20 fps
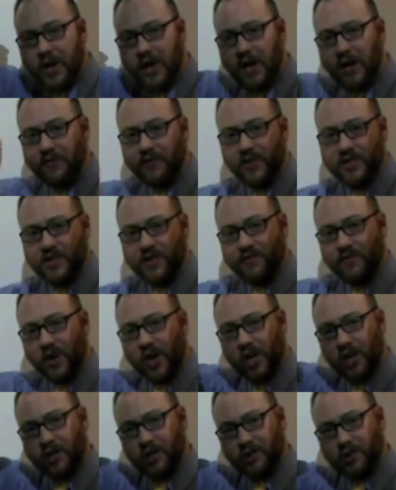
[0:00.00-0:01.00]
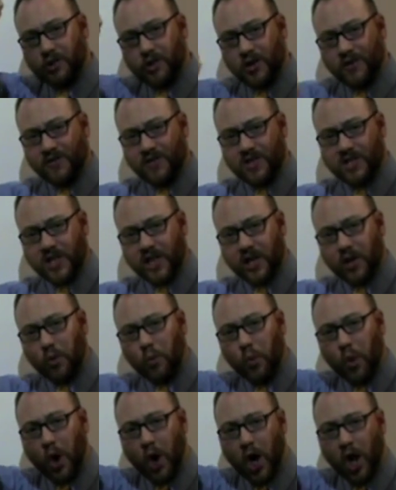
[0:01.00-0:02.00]
If it's a vertical surface like a
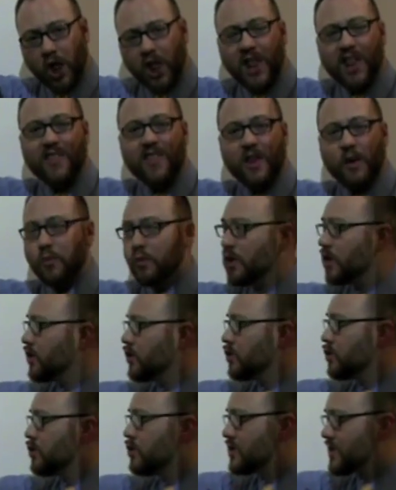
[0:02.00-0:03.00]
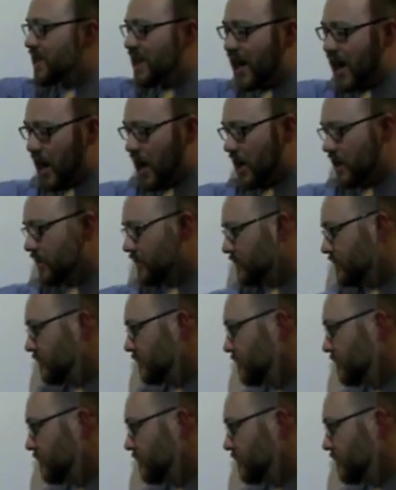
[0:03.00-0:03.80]
wall, then we use an.